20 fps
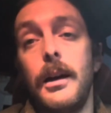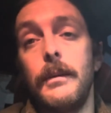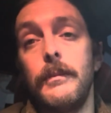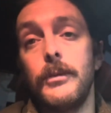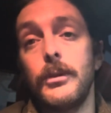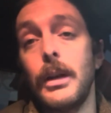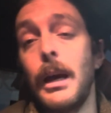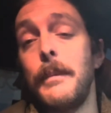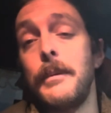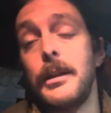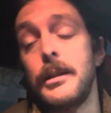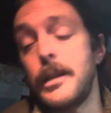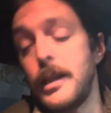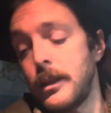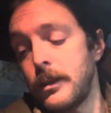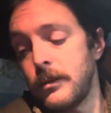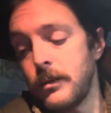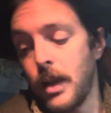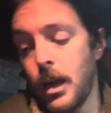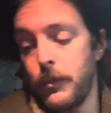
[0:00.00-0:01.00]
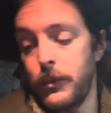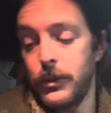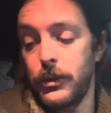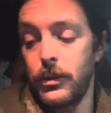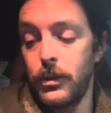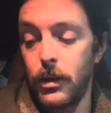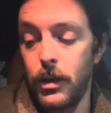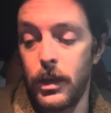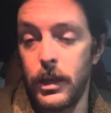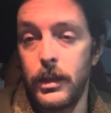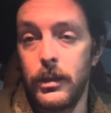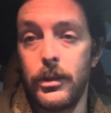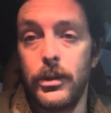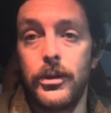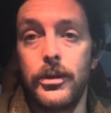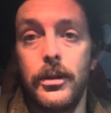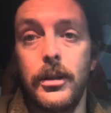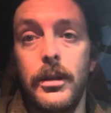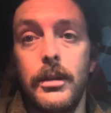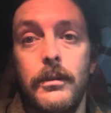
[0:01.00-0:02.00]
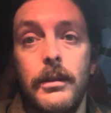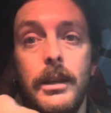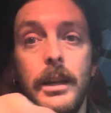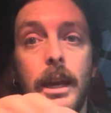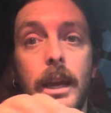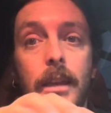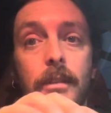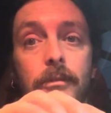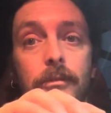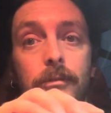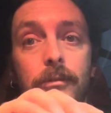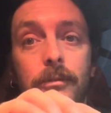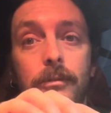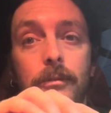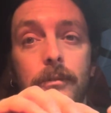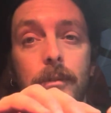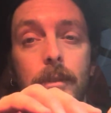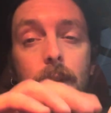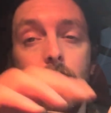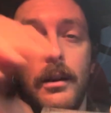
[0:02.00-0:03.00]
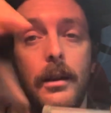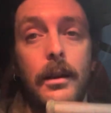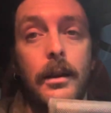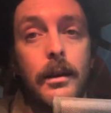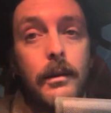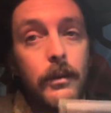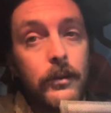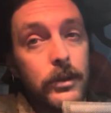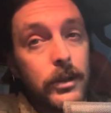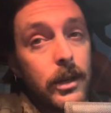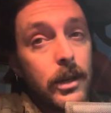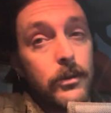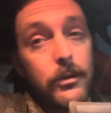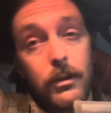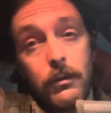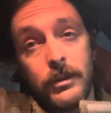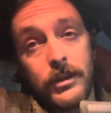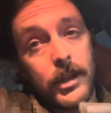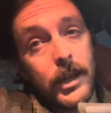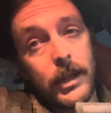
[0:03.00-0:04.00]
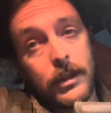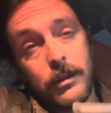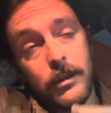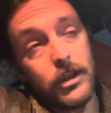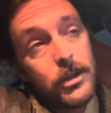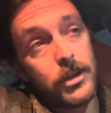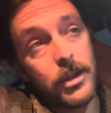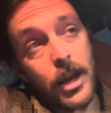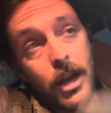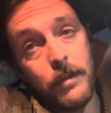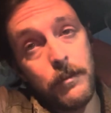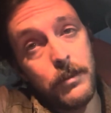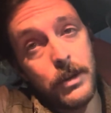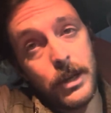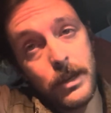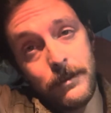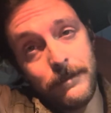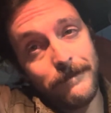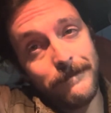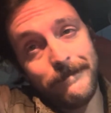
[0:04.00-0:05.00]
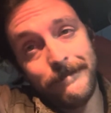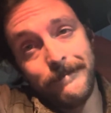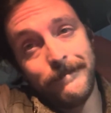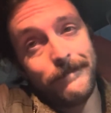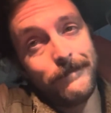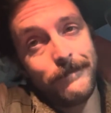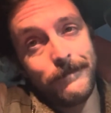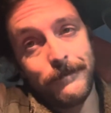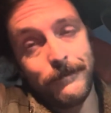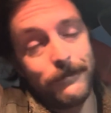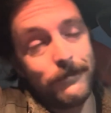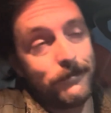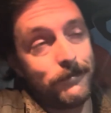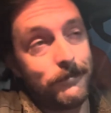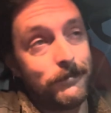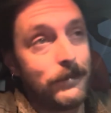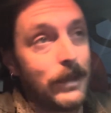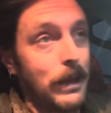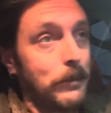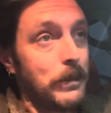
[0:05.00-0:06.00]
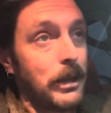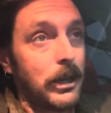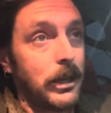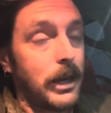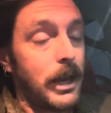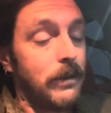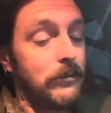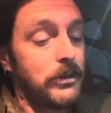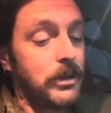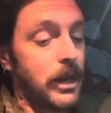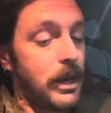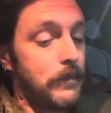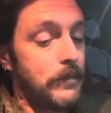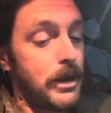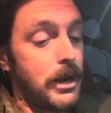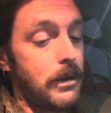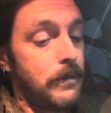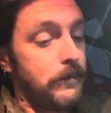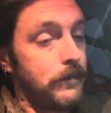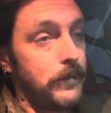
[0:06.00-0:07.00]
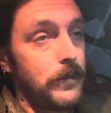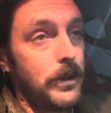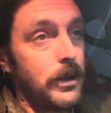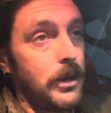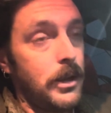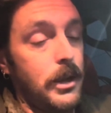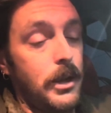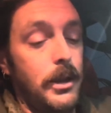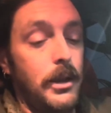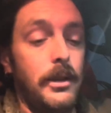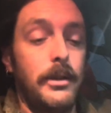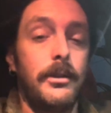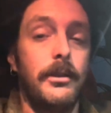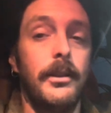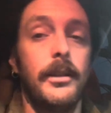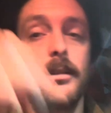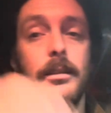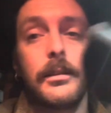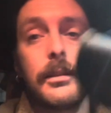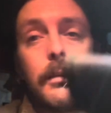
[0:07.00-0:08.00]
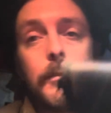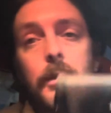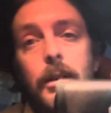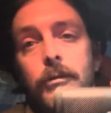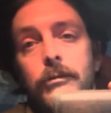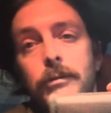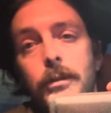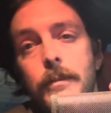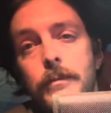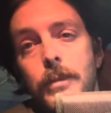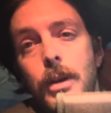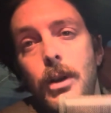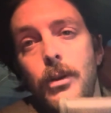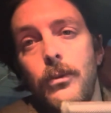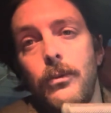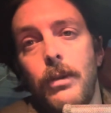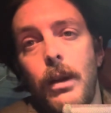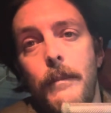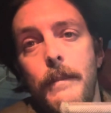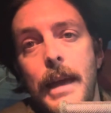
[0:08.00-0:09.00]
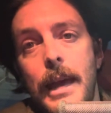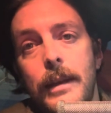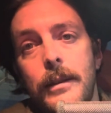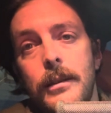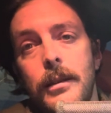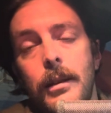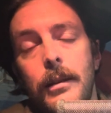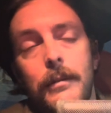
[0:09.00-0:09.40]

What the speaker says: So I'm going to take this opportunity to show you a knife. I was going to do it once I got to the shop, but I'm not going to have time now. So this is something from Remette.